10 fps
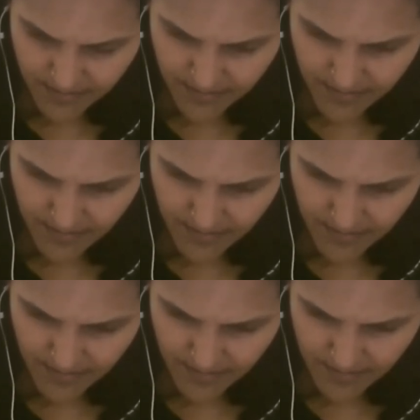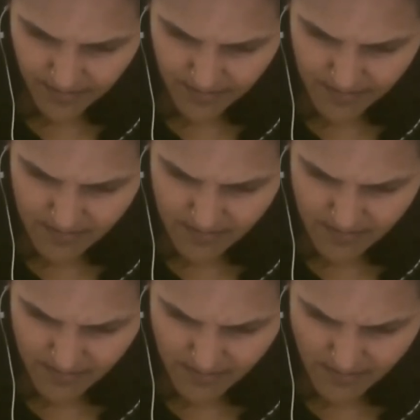
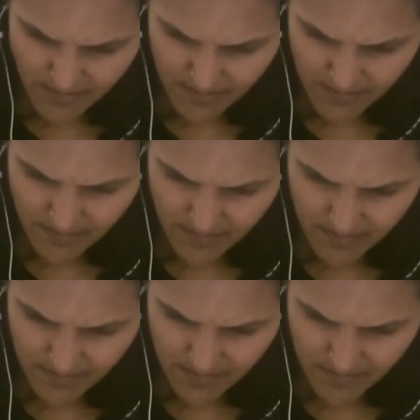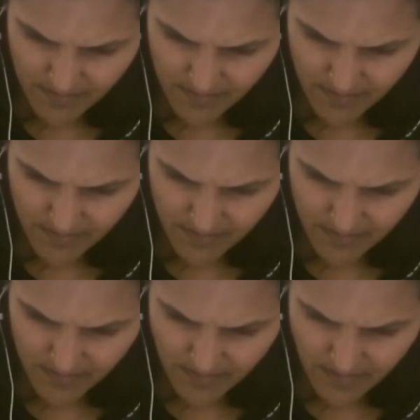
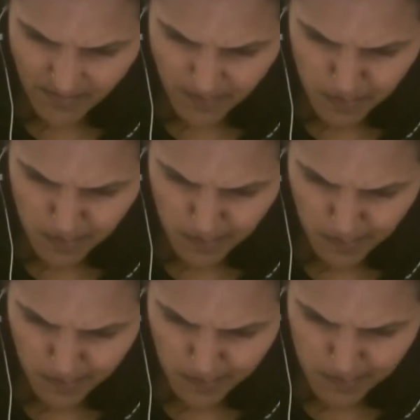(no one is talking)